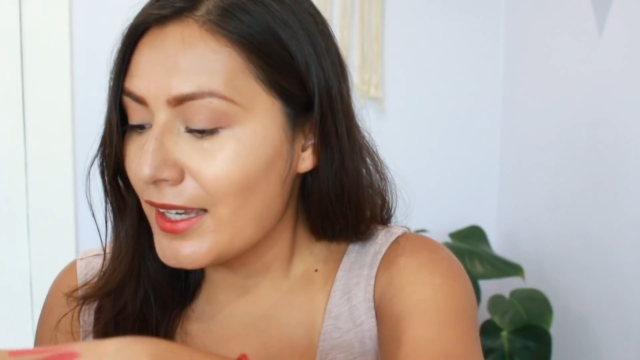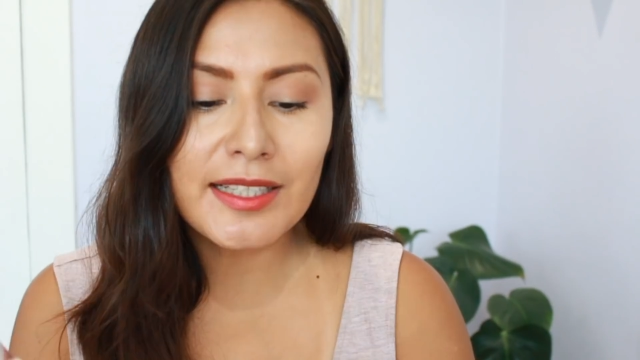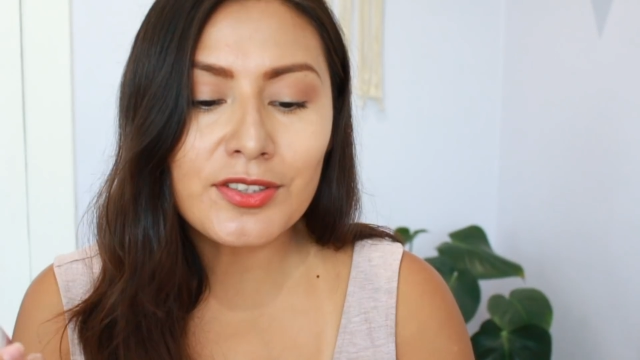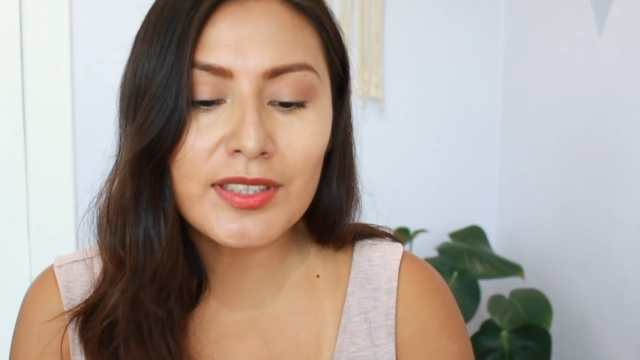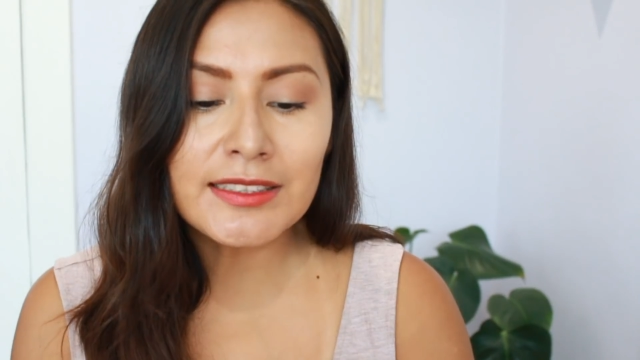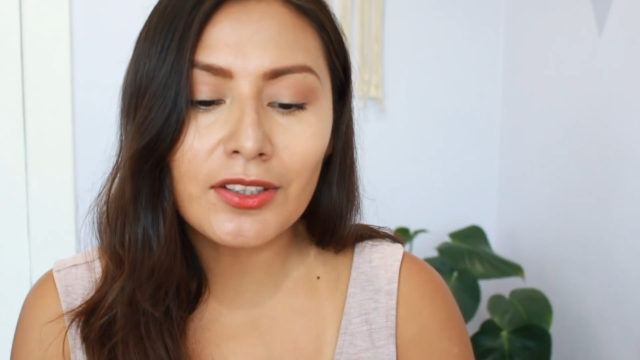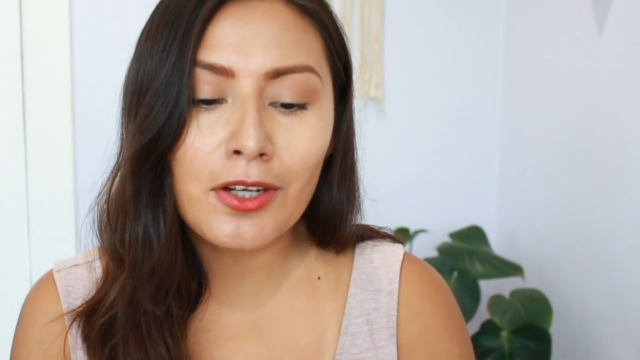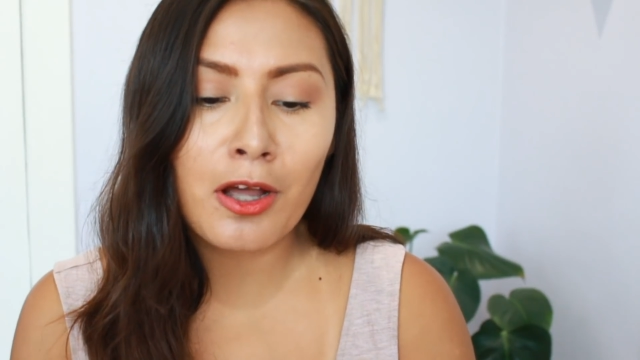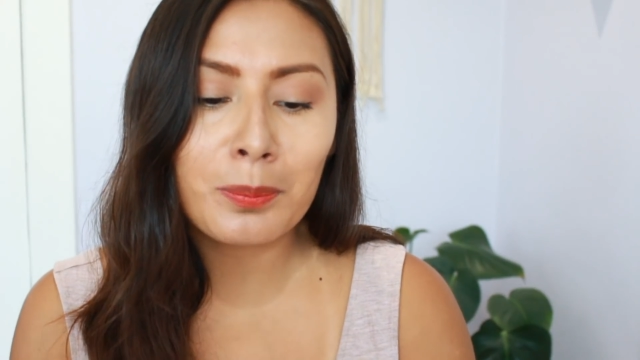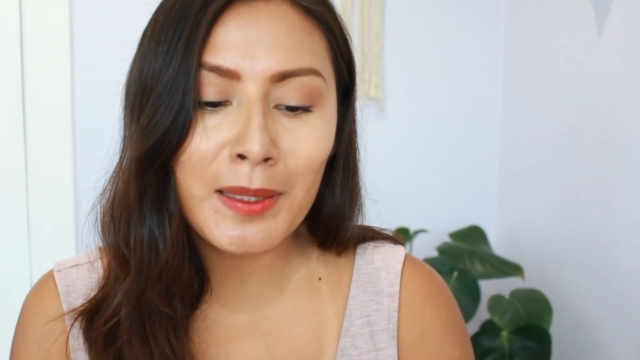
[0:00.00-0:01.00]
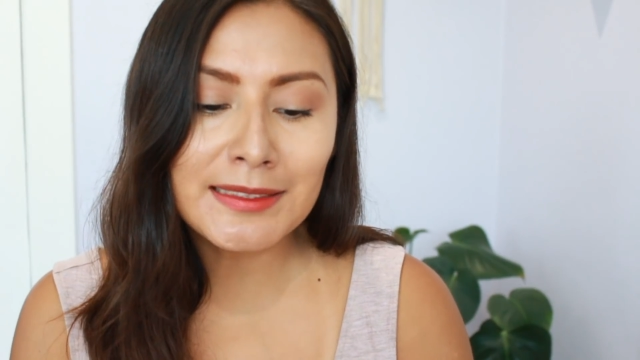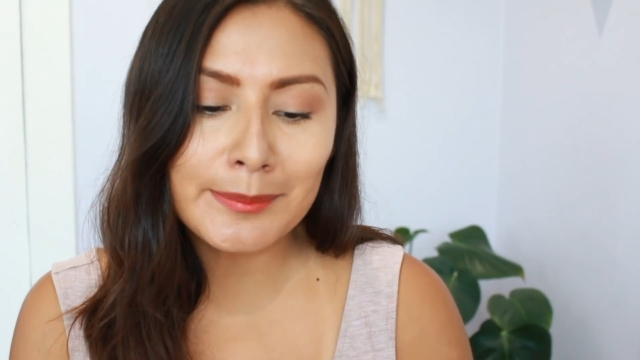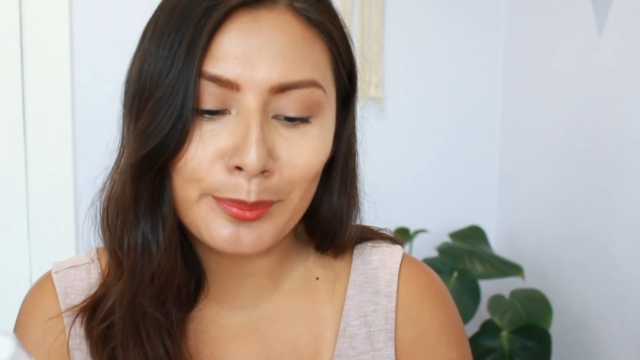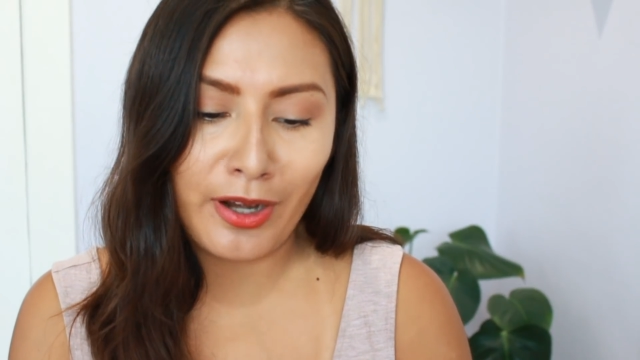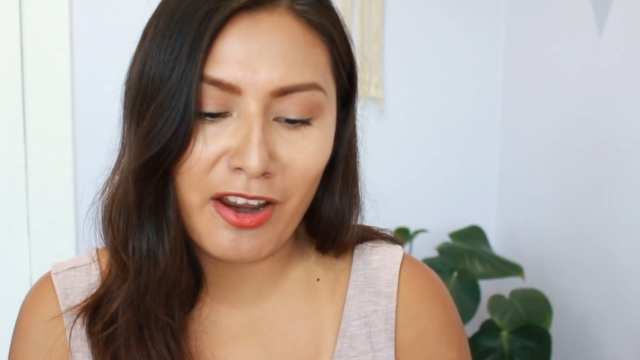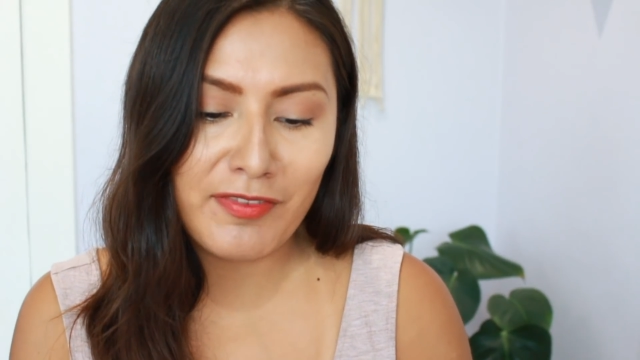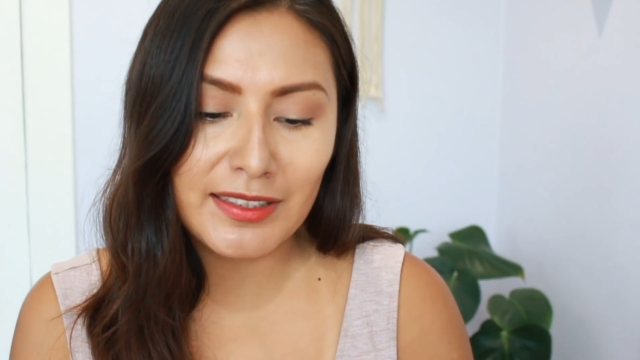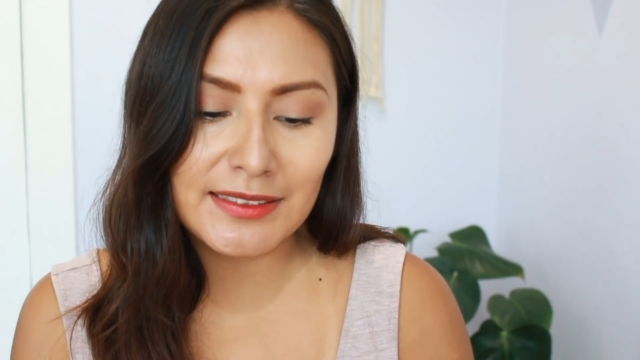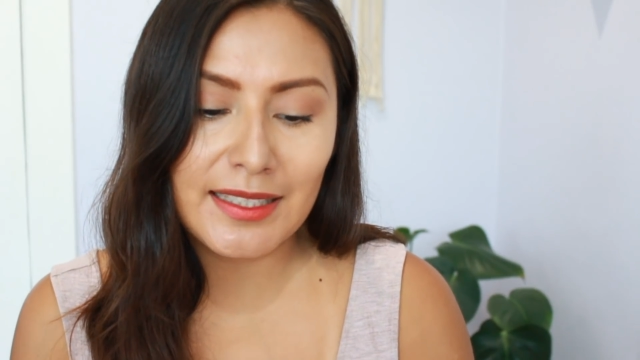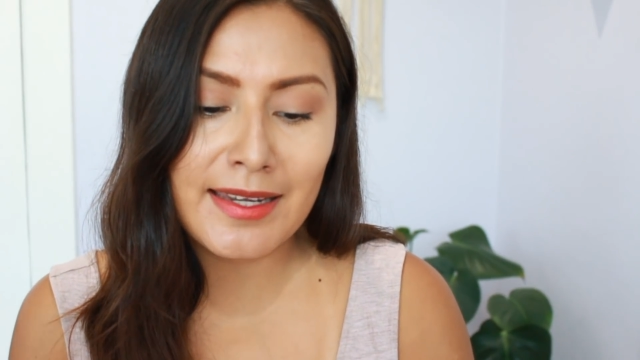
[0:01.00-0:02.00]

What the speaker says: Okay, so these are called Pits and Privates